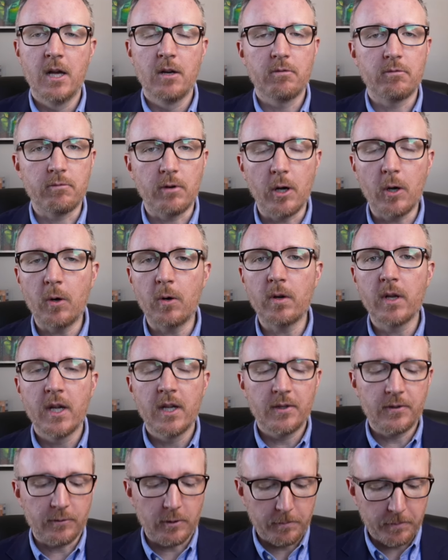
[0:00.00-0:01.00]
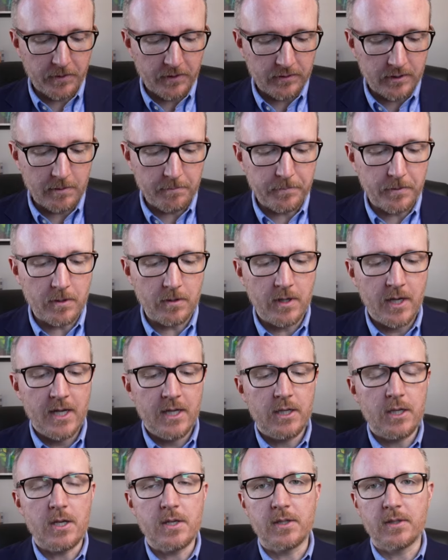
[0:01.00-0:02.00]
Rode, super simple.
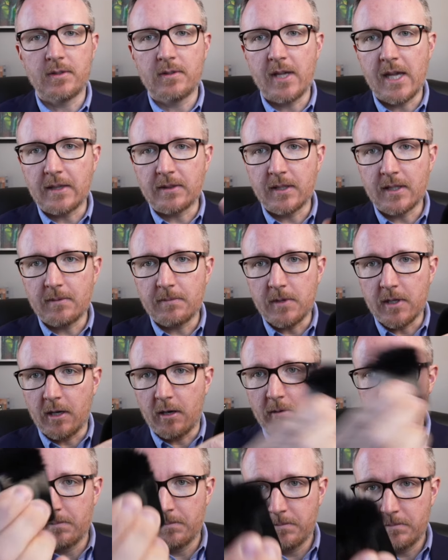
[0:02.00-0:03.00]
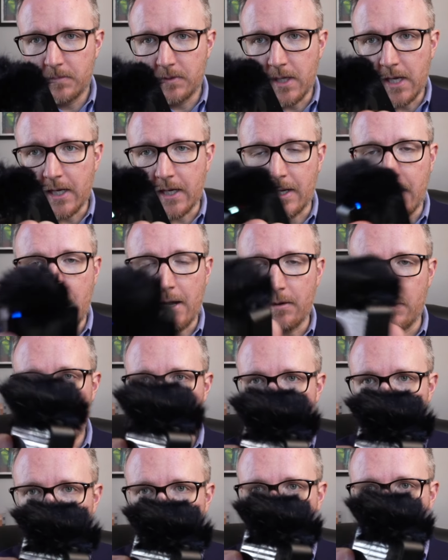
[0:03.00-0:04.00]
You just take the, you know, take it
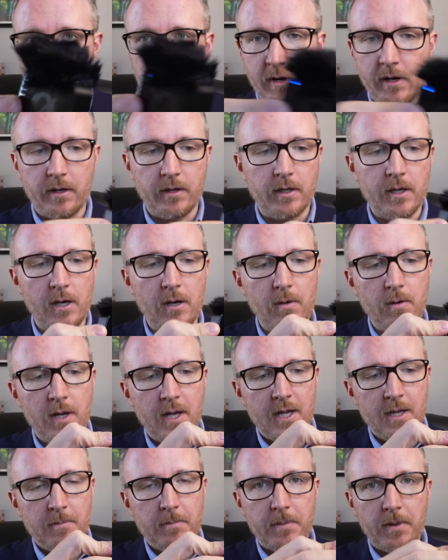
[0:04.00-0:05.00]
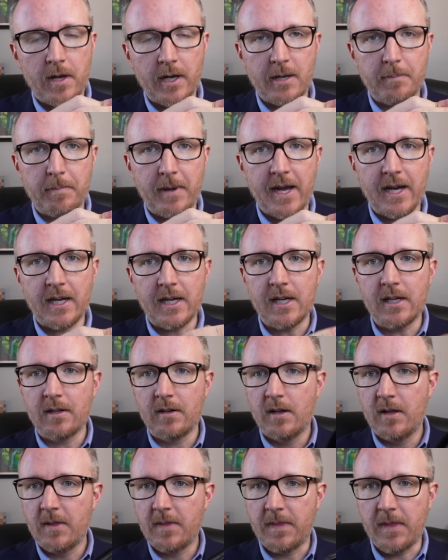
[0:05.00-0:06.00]
out, boom, ready to go, plug it back in.
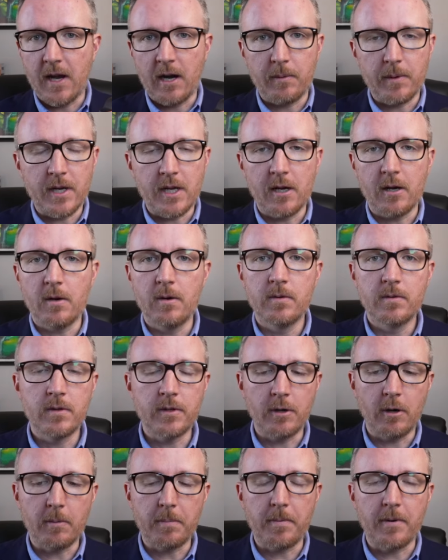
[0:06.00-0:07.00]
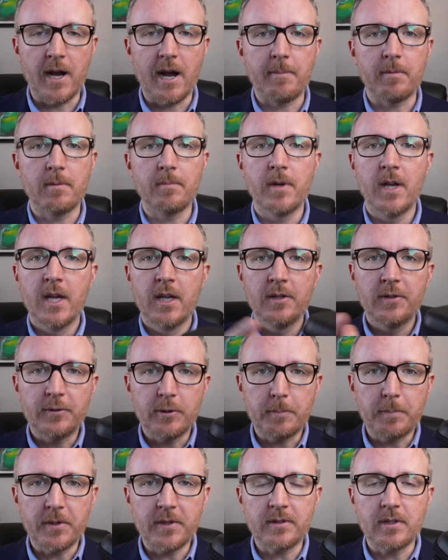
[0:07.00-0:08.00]
There we go, no problem.
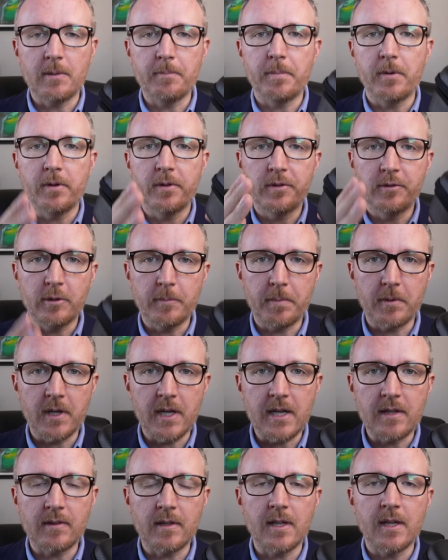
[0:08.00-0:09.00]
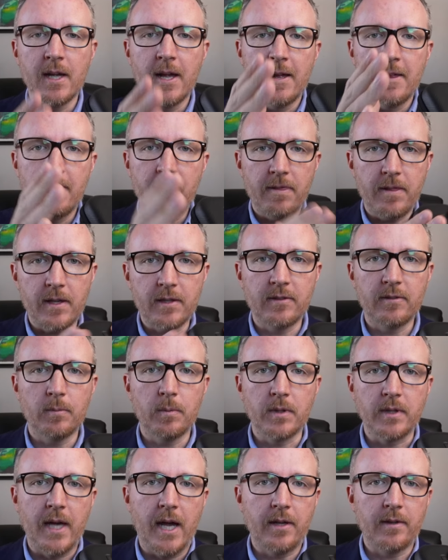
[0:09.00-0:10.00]
Super simple, super easy. This
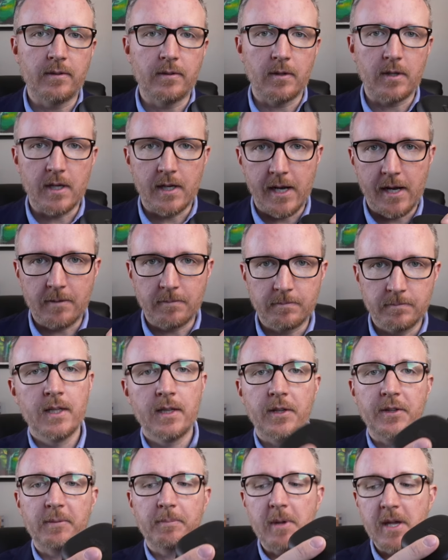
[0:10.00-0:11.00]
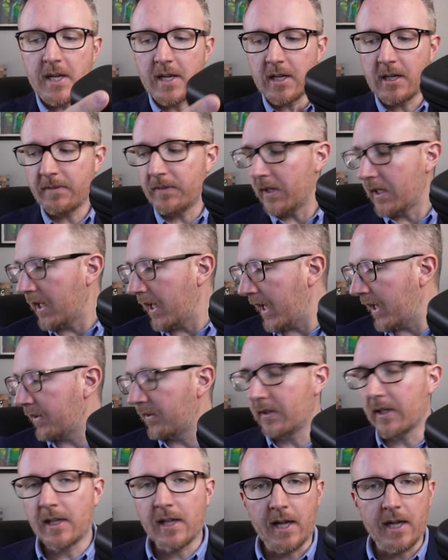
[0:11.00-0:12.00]
will not slow you down. Now speaking of the
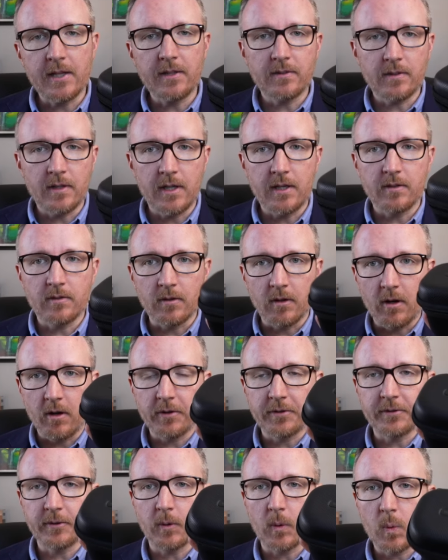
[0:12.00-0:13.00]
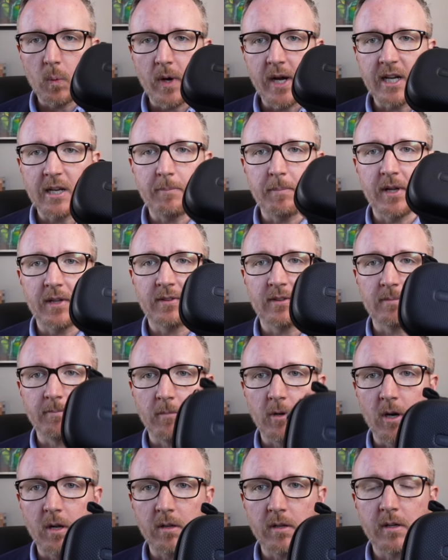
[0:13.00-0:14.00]
case is also quite a bit
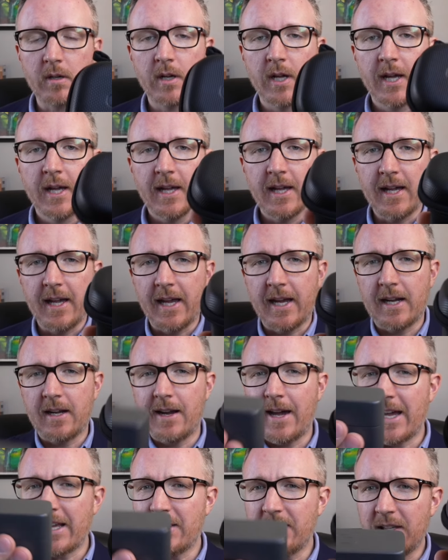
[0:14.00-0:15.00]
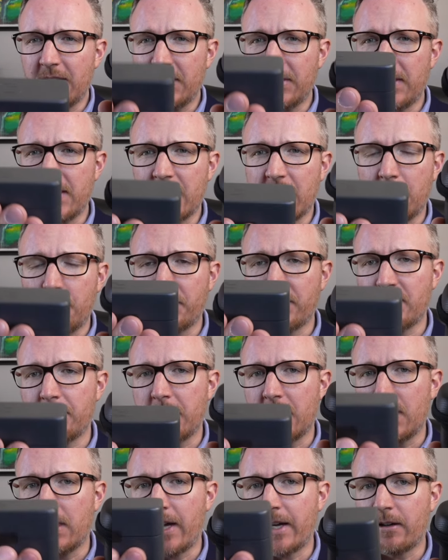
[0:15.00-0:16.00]
smaller and I did think it was a
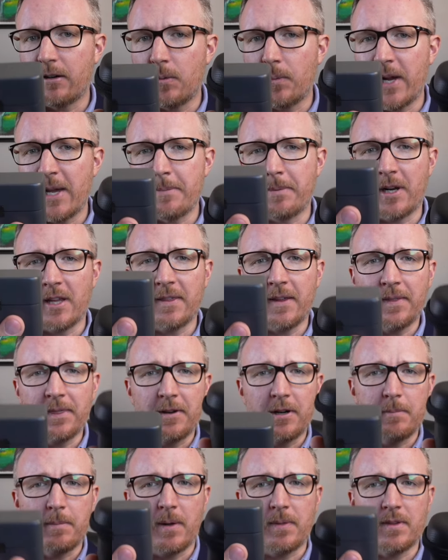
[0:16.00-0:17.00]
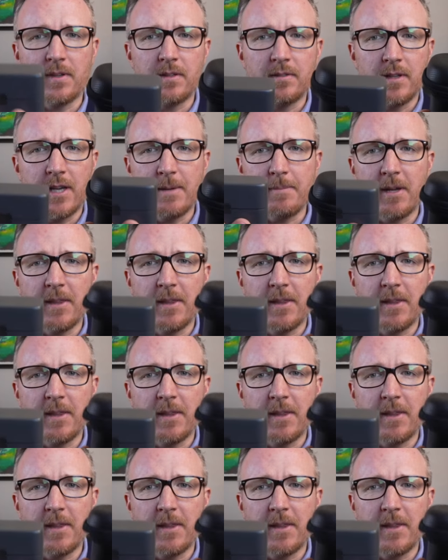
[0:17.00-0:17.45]
bit lighter weight, but I think they're about the same.